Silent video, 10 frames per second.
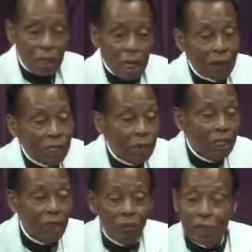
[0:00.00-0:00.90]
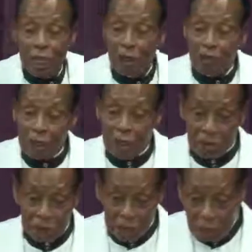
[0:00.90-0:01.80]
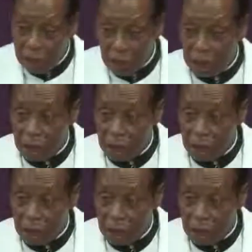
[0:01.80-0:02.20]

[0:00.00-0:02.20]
how can we live? We are no fungal series.